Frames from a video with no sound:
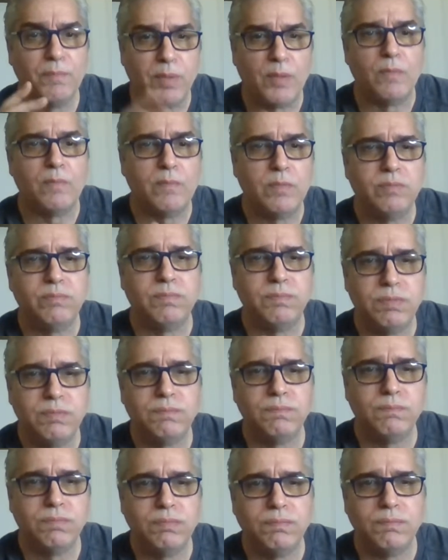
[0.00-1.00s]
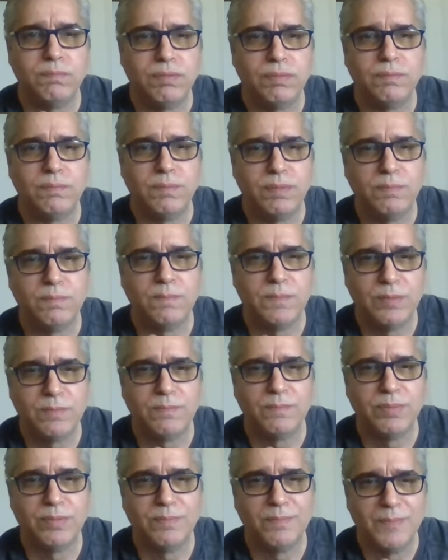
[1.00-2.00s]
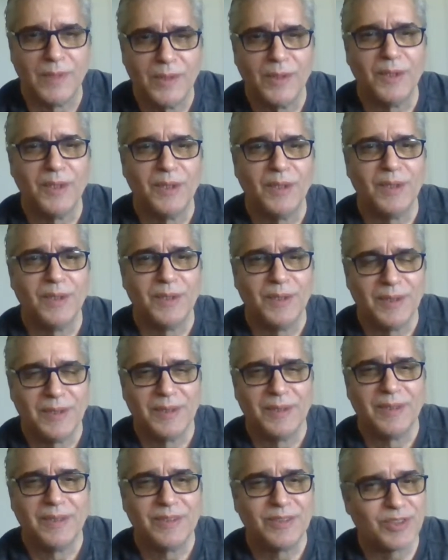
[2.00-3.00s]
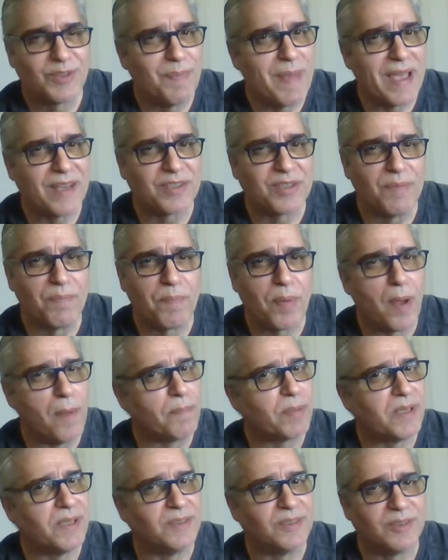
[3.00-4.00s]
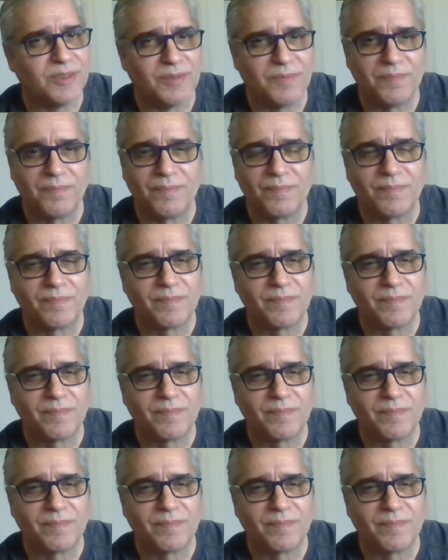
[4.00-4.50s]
Boom, boom, boom, boom, boom, boom, boom, boom. Smashing Pumpkins.